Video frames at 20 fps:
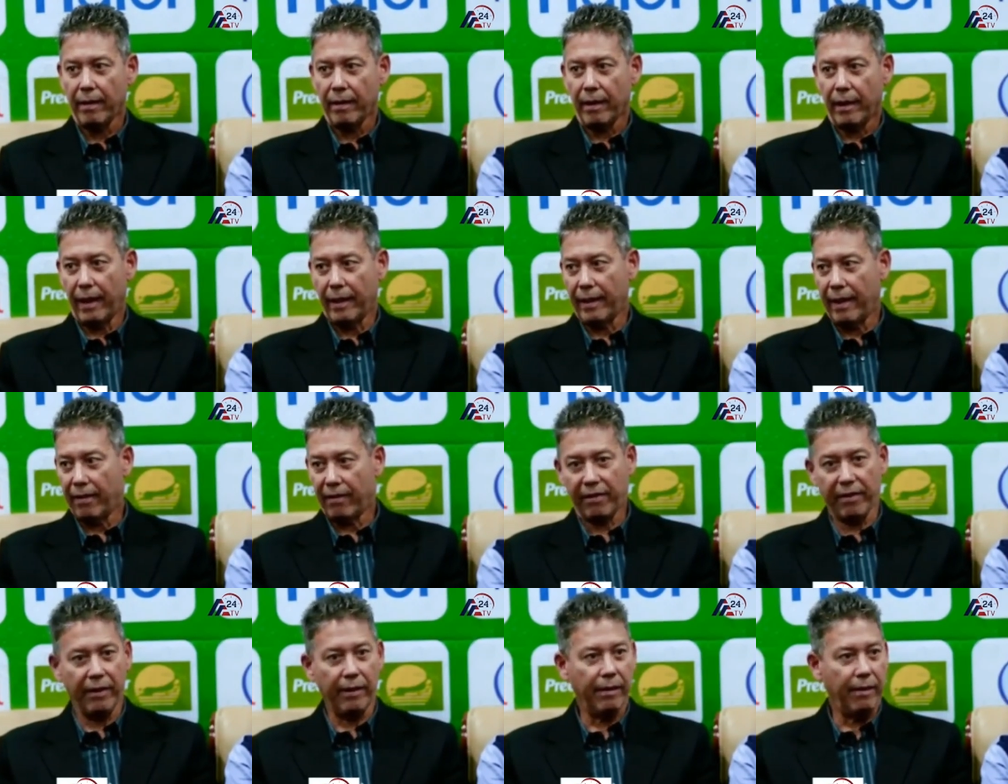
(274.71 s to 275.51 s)
And I
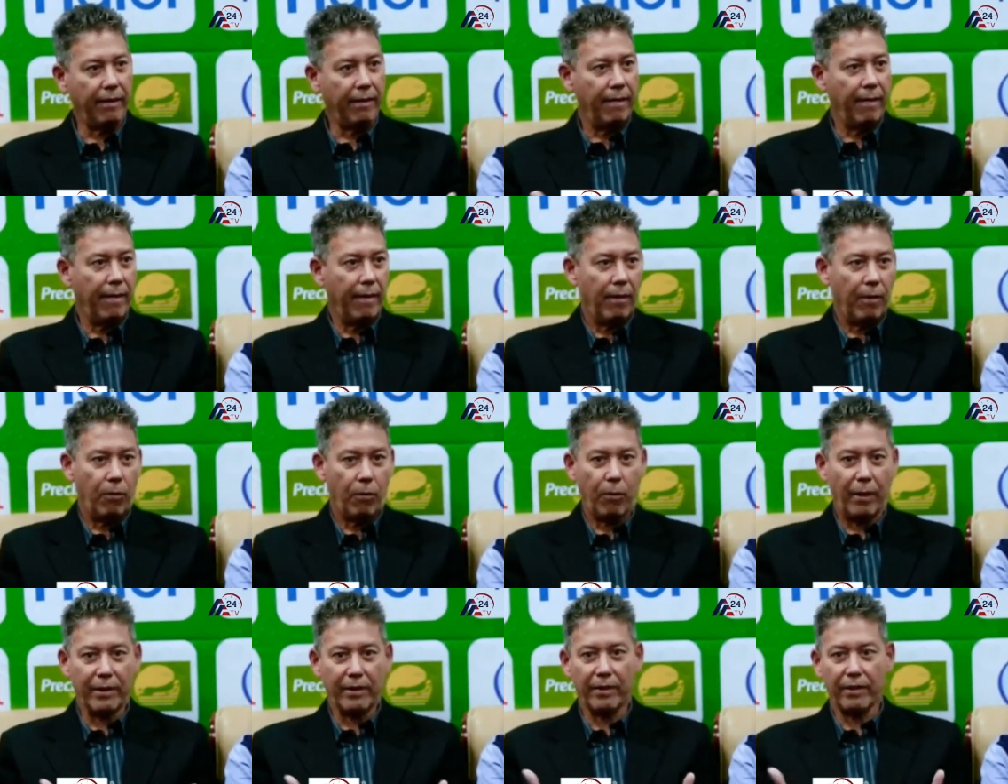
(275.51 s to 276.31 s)
see
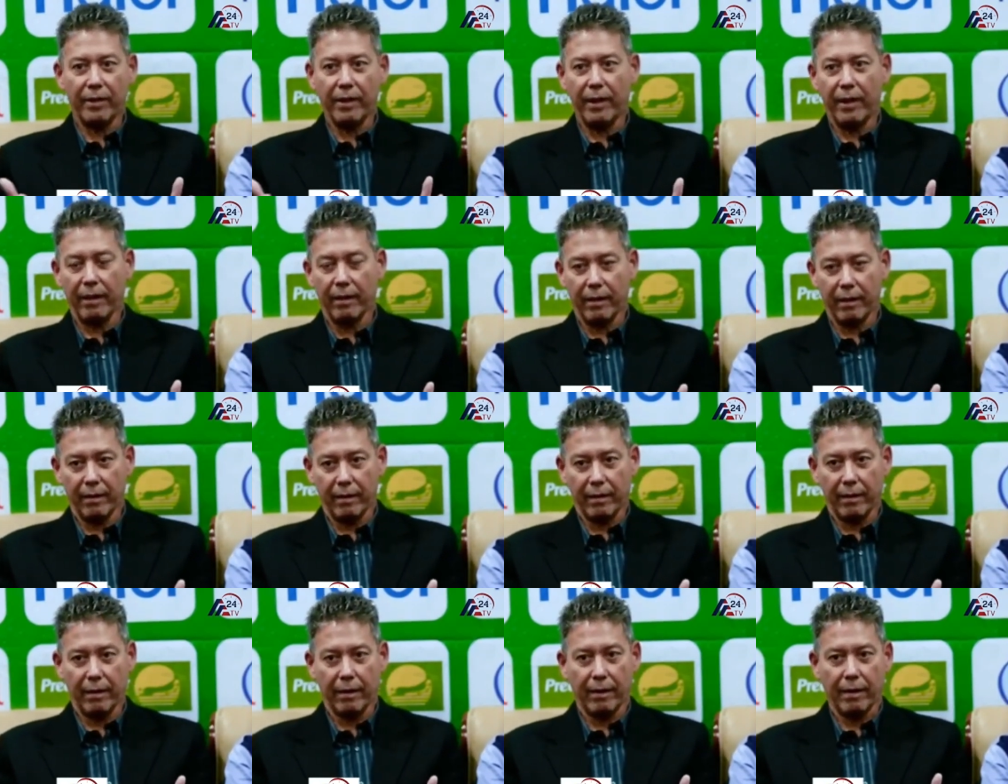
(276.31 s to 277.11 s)
what the
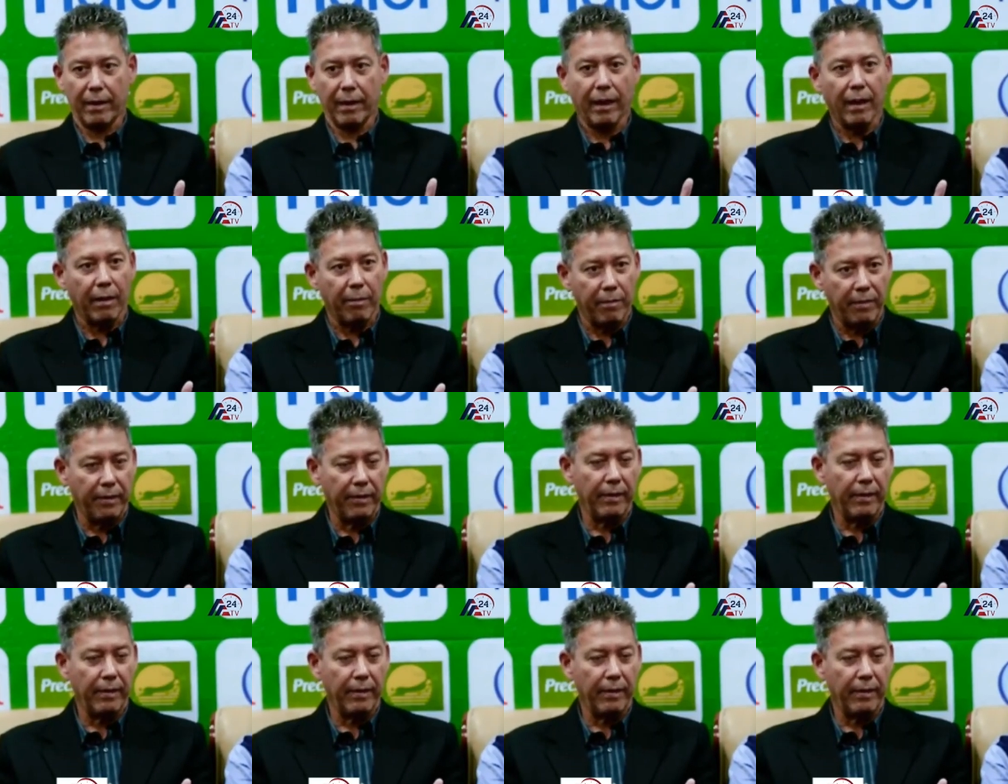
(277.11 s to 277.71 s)
club